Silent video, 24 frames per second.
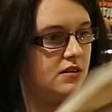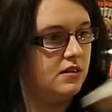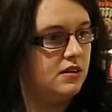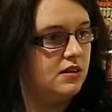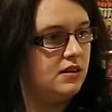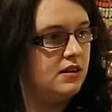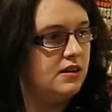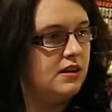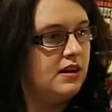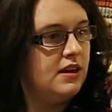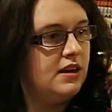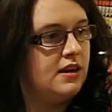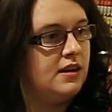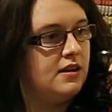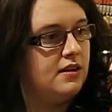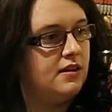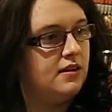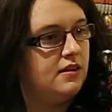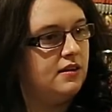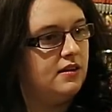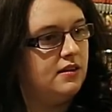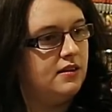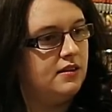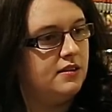in here.
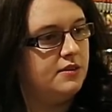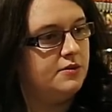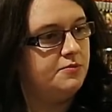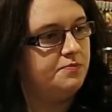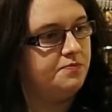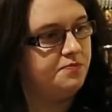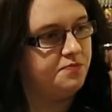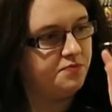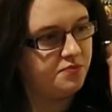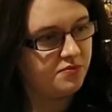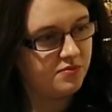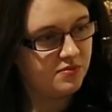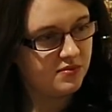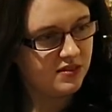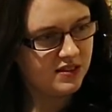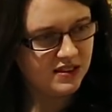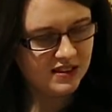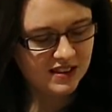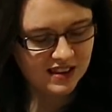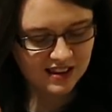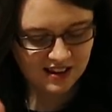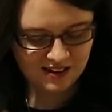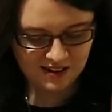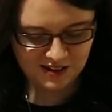
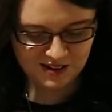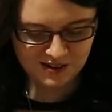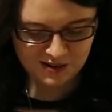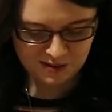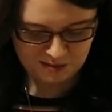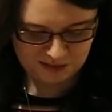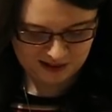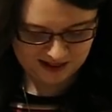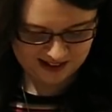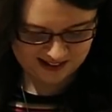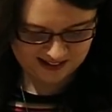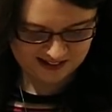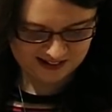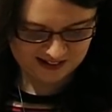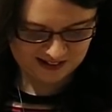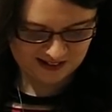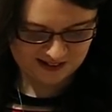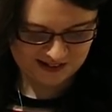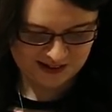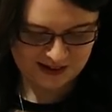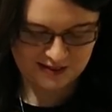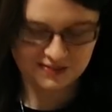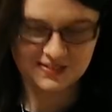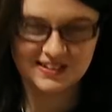All plastic
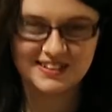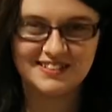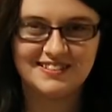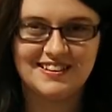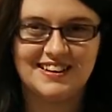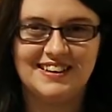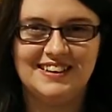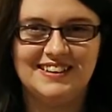wrap, that's